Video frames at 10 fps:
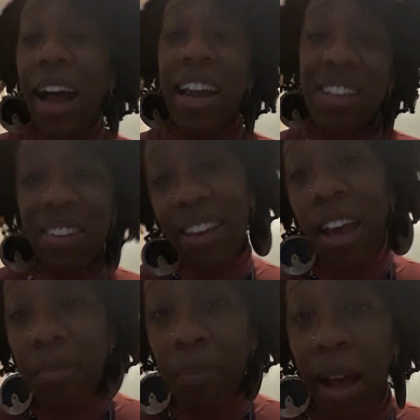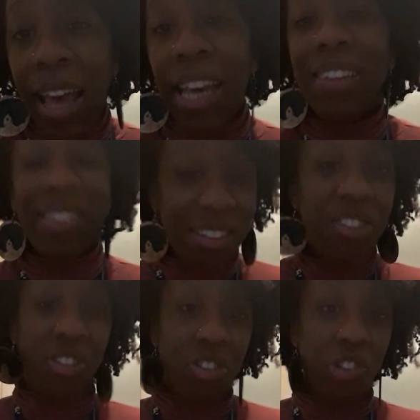need to get my
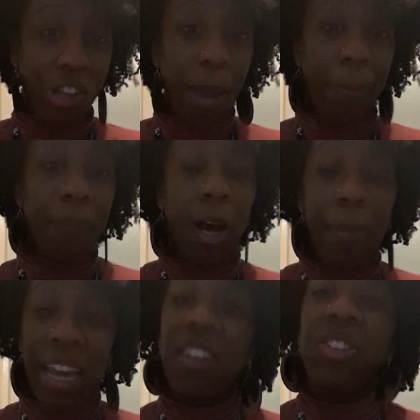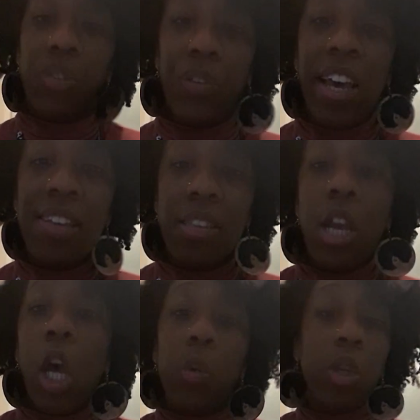citizenship in Barbados first,
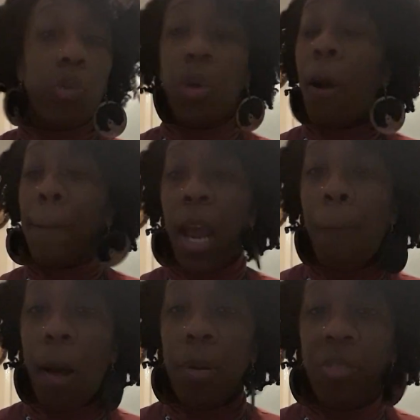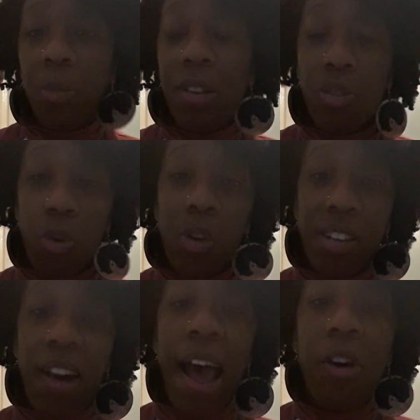which won't be a problem to be
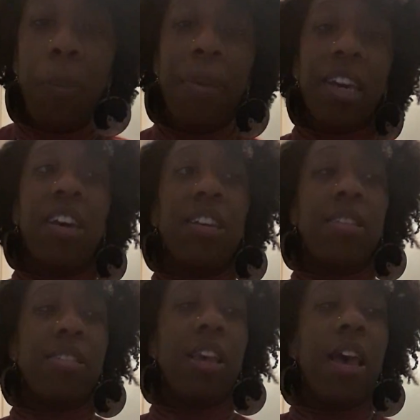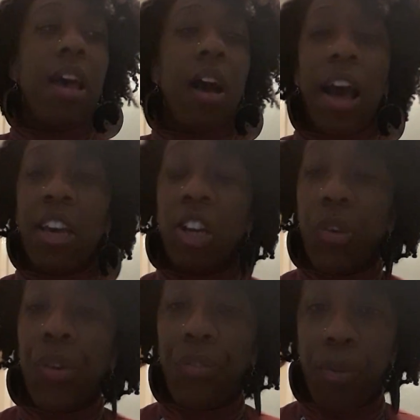sorted out because I can
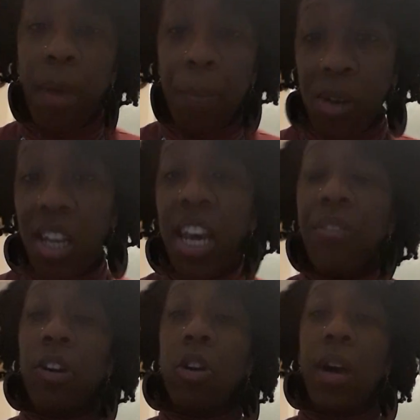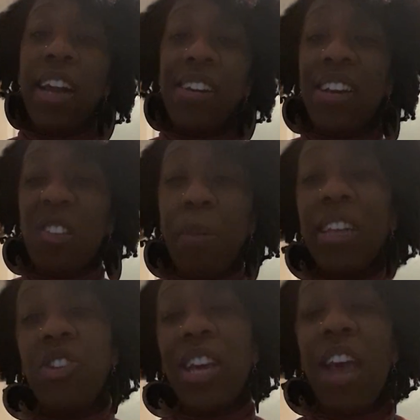do it through my mother. Even though I did
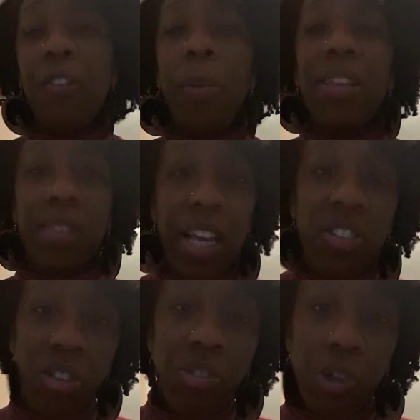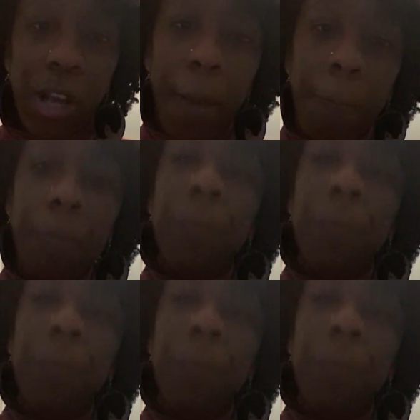explain she gave up her citizenship,